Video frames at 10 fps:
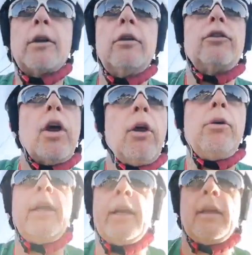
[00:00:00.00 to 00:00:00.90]

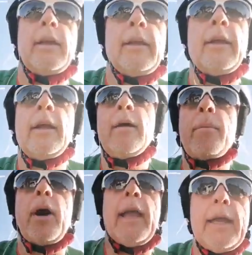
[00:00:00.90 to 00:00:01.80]
condoning
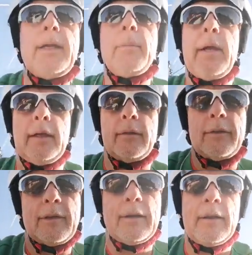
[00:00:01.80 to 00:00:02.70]
by any means
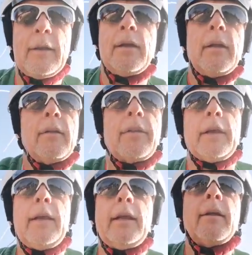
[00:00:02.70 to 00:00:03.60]

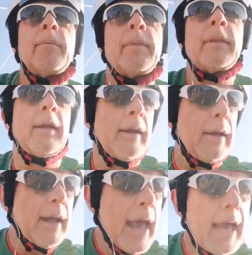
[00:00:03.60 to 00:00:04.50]
the
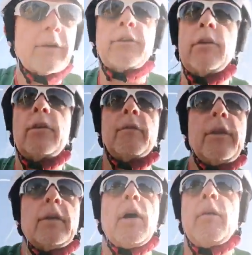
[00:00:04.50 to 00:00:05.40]
actions of
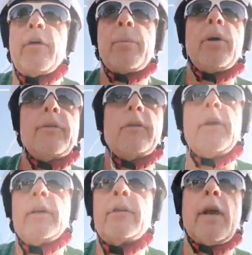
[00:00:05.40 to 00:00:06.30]
a person
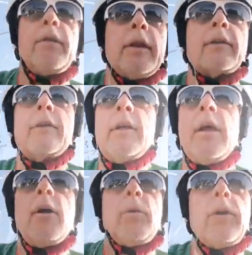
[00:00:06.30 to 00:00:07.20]
that has done this.
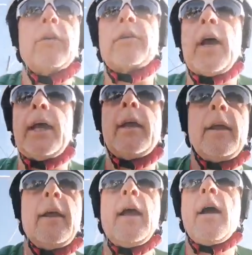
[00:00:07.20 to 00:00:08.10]
We're not saying,
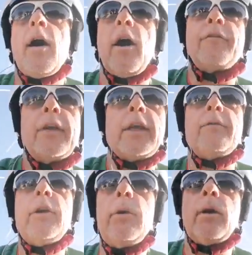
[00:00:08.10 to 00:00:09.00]
I forgive
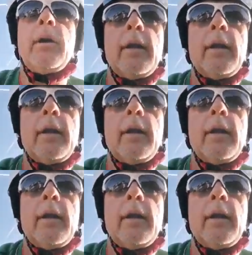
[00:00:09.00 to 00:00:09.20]
you,